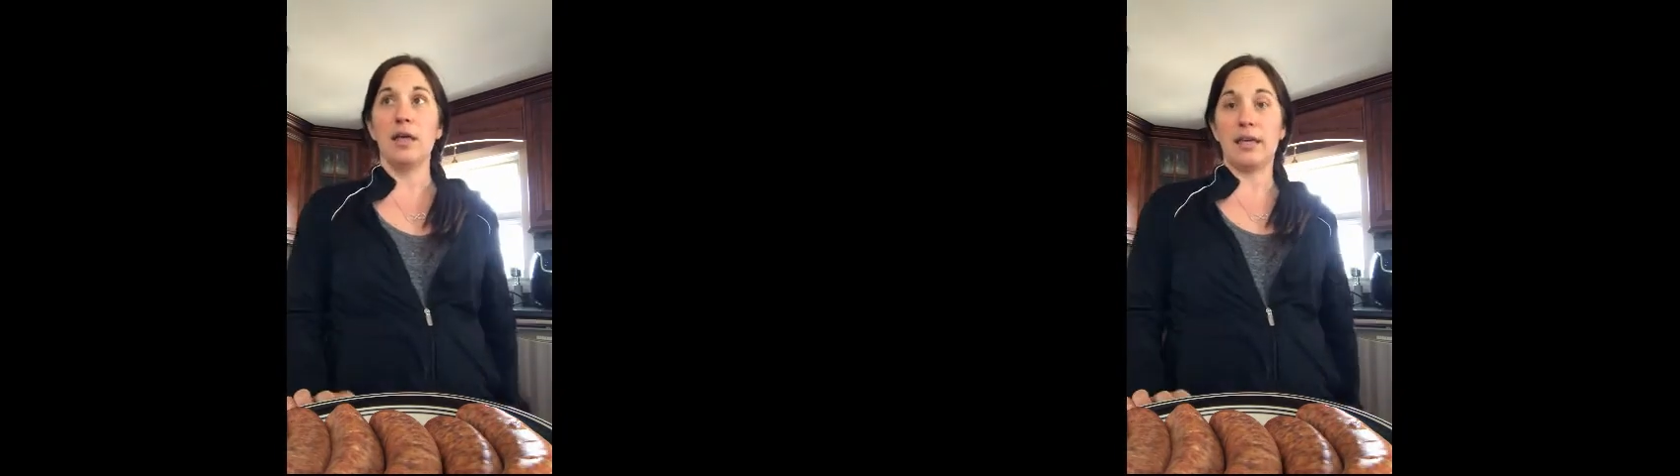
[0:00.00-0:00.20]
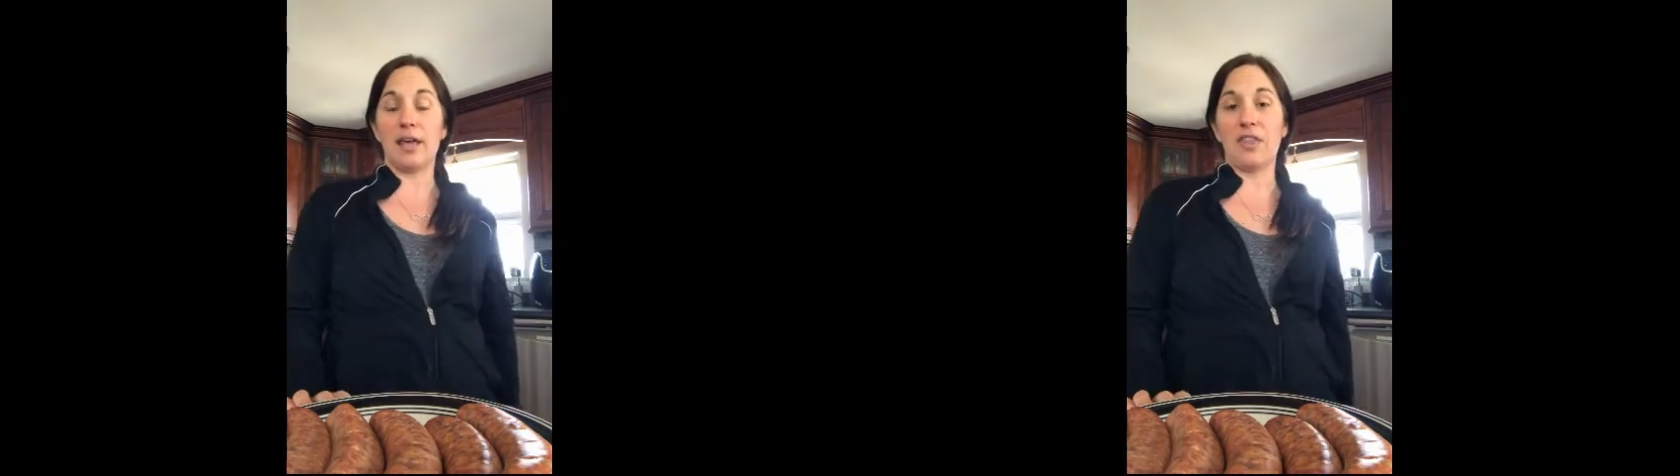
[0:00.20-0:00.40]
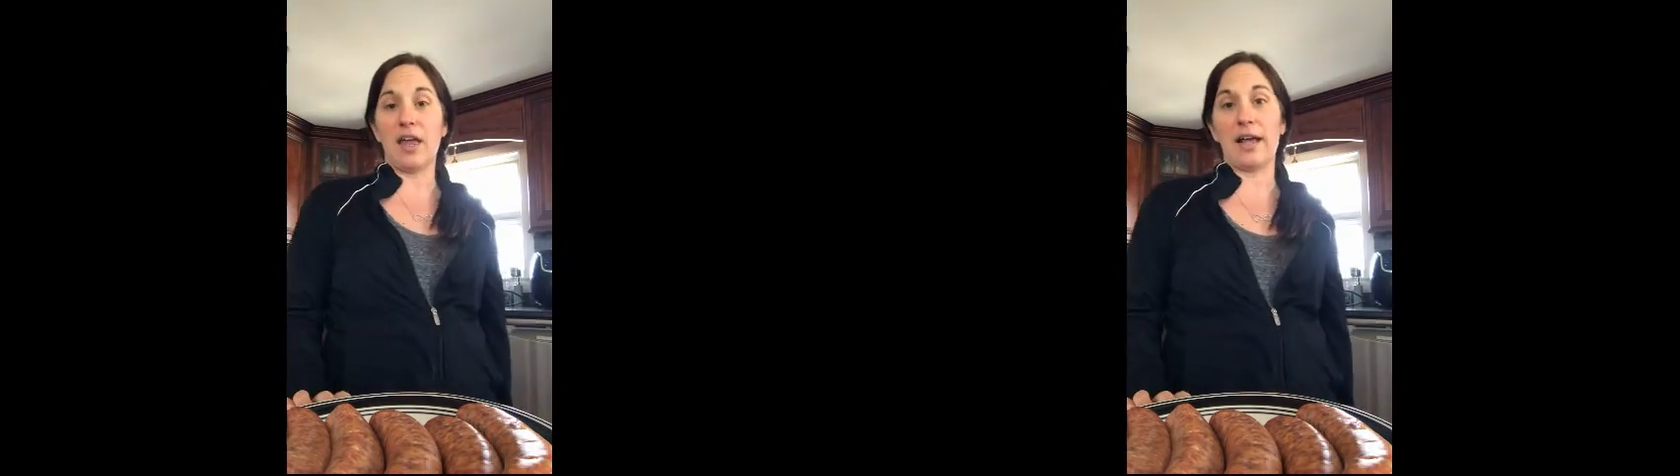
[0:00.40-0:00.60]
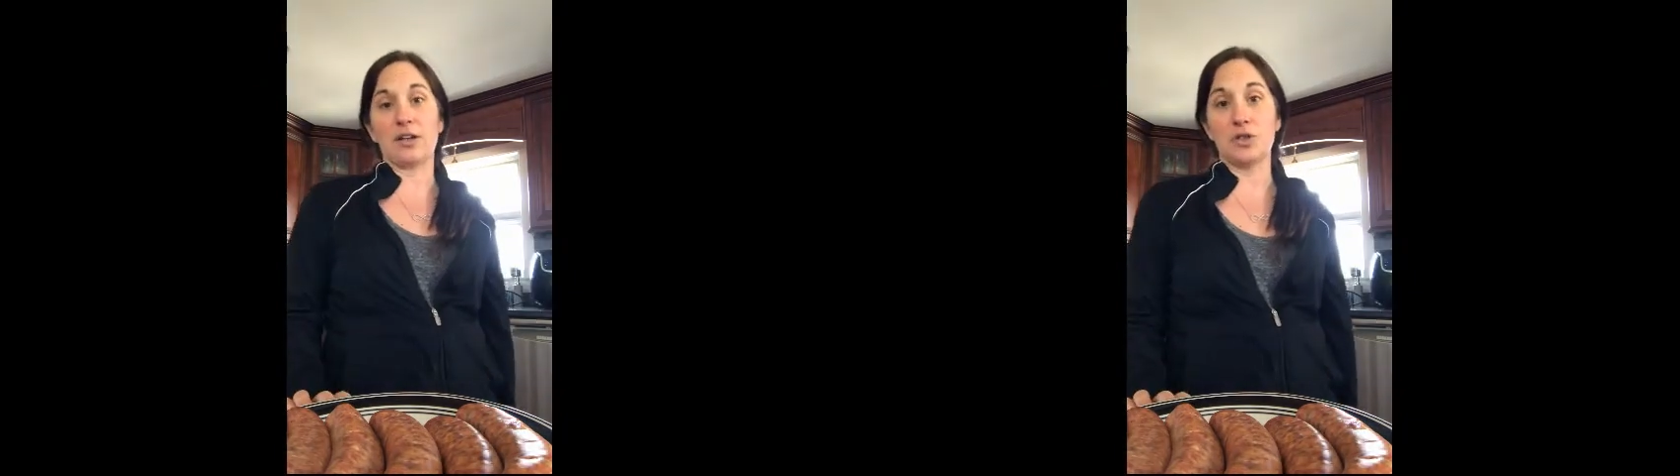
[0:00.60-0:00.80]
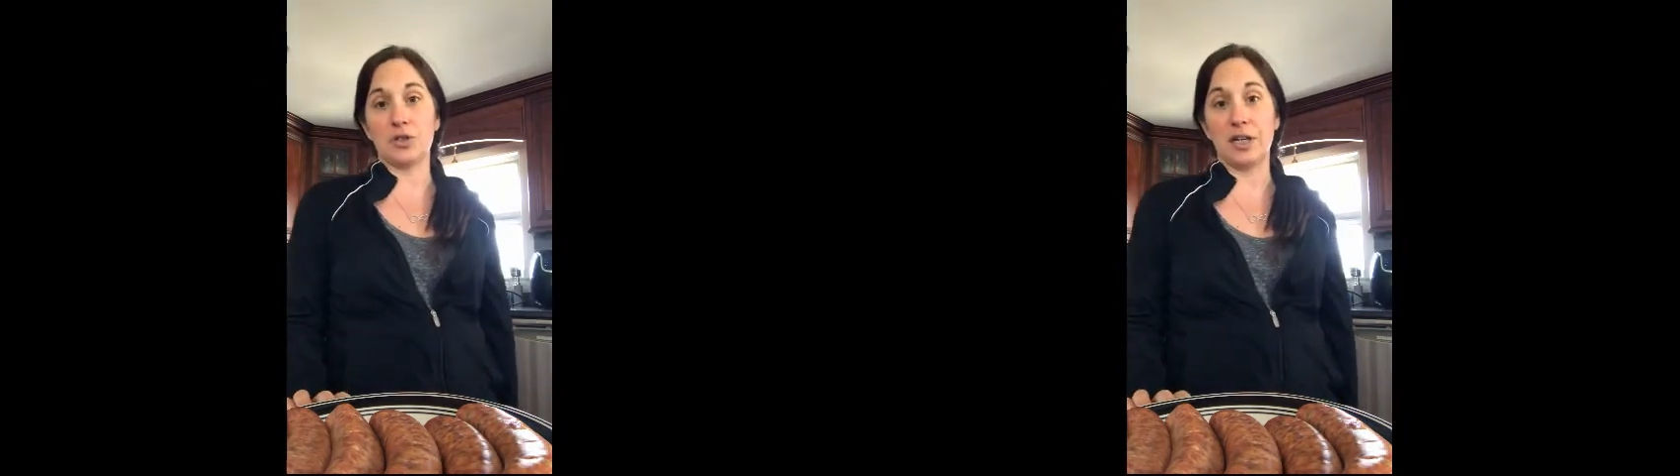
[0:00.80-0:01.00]
get that
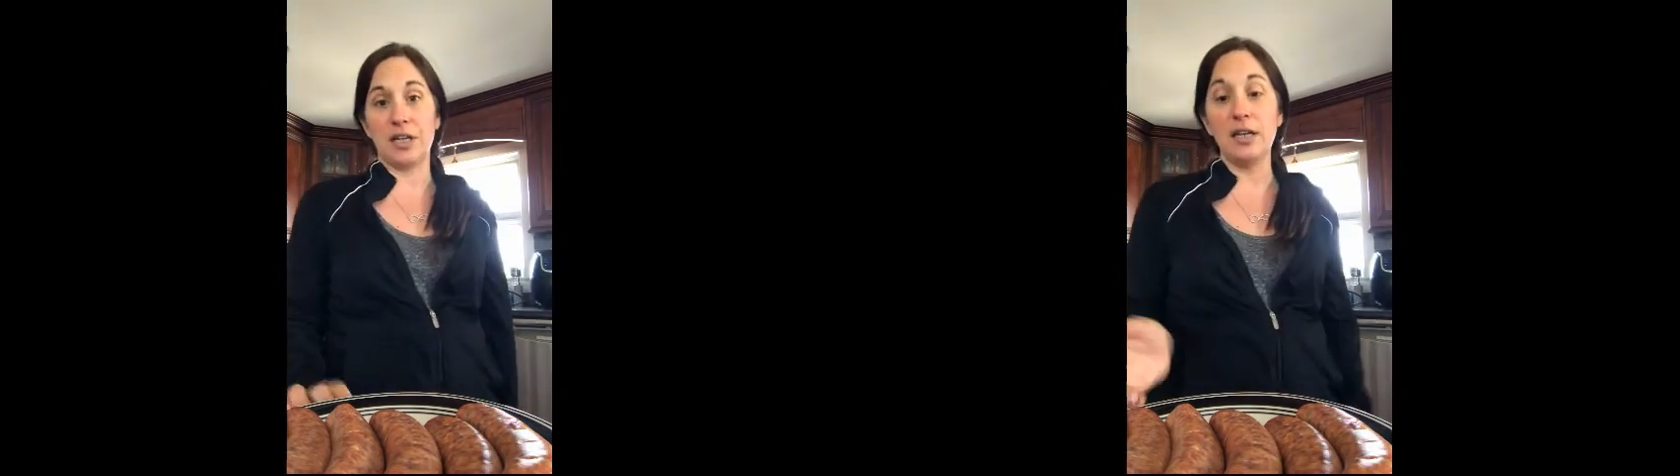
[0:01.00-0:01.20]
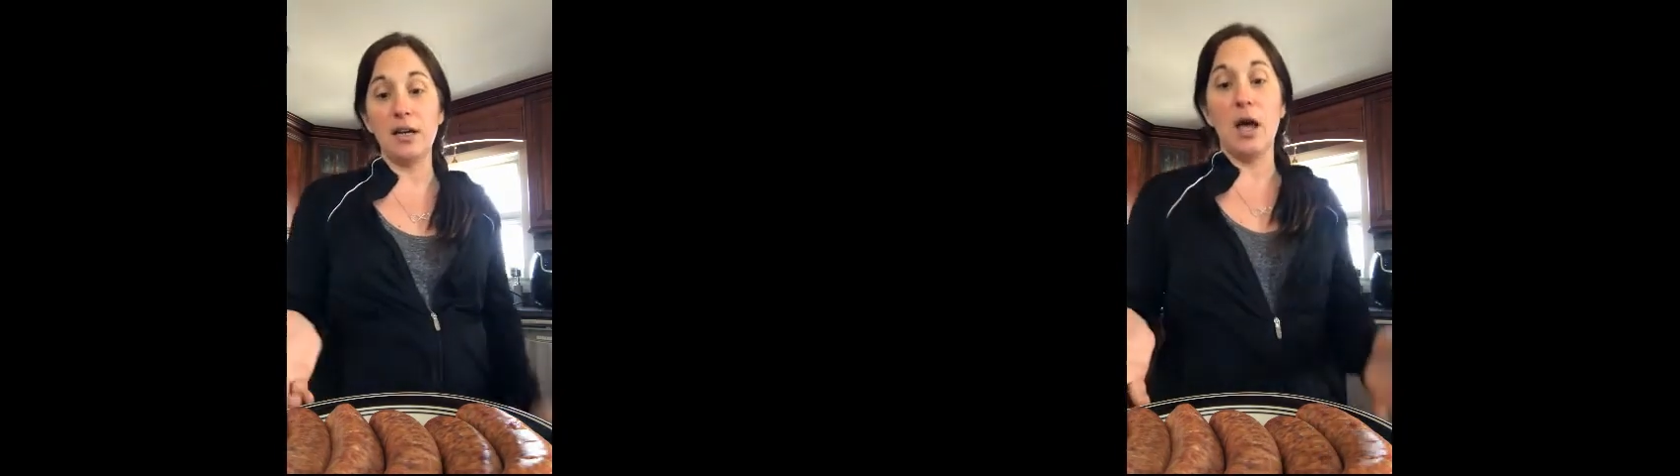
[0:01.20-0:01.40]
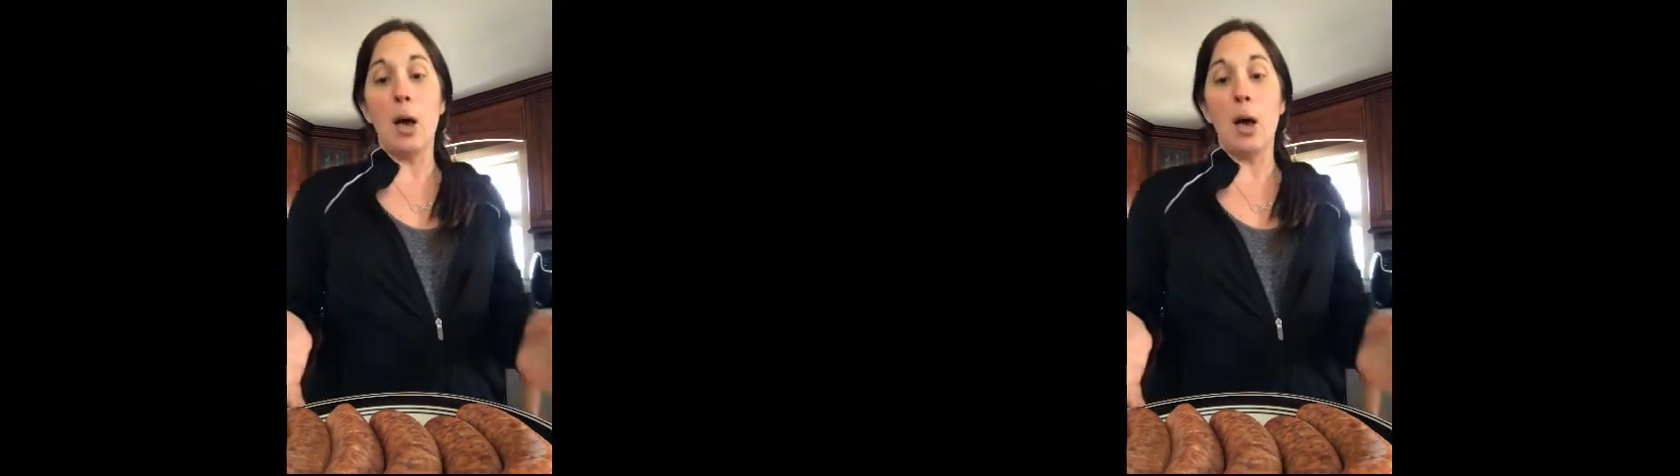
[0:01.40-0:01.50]
extra heat.